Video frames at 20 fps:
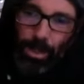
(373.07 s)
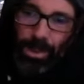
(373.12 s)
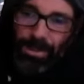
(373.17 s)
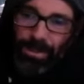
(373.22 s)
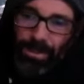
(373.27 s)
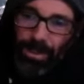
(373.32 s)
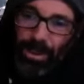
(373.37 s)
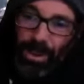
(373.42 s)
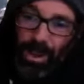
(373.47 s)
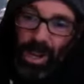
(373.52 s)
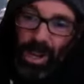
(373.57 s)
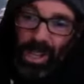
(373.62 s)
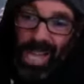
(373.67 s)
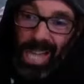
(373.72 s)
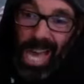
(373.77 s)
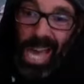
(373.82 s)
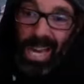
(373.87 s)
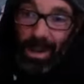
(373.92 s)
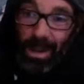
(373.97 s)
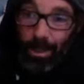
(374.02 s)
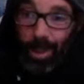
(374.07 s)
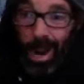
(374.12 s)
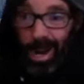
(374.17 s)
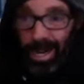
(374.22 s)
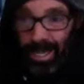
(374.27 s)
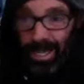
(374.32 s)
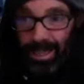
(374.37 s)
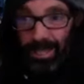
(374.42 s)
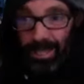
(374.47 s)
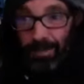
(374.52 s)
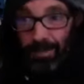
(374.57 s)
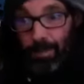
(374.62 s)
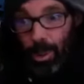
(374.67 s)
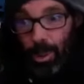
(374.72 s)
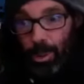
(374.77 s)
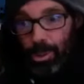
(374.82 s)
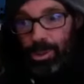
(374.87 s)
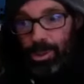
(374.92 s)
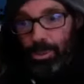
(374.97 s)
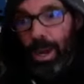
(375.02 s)
But for a lot of riding,
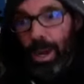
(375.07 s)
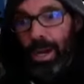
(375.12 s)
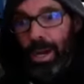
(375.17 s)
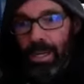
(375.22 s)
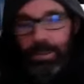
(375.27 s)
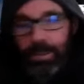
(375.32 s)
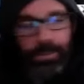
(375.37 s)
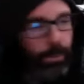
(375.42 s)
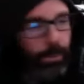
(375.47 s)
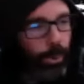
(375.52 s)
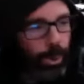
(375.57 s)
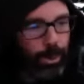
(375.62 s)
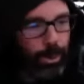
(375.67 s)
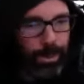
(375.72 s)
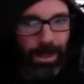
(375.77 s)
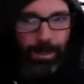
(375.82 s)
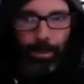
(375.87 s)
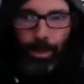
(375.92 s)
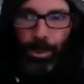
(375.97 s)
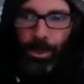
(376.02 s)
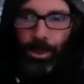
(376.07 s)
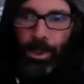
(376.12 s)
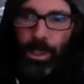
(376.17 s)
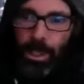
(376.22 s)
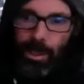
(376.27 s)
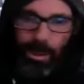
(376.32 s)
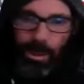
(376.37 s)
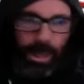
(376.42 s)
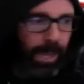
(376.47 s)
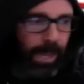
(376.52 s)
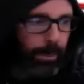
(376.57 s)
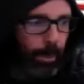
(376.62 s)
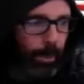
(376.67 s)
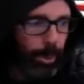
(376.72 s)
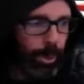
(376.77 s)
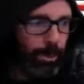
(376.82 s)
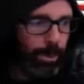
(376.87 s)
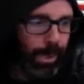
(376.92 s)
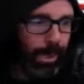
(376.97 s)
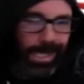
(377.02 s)
most riding for most people in
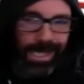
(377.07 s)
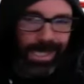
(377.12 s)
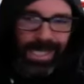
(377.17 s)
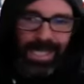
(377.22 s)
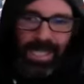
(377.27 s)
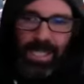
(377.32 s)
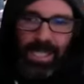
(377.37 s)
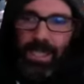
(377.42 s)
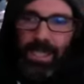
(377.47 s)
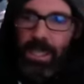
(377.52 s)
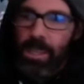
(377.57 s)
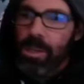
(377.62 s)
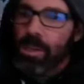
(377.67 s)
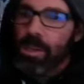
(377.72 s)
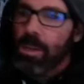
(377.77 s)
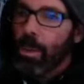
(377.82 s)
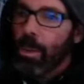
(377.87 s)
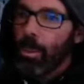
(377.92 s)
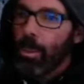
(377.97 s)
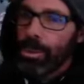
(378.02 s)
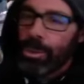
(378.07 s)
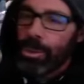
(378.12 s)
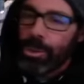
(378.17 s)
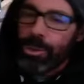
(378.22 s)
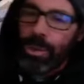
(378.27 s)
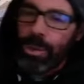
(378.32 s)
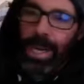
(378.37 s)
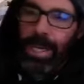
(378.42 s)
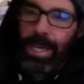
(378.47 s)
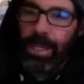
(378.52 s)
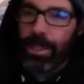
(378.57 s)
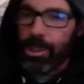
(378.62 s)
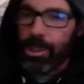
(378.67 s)
most places, when you're tracking a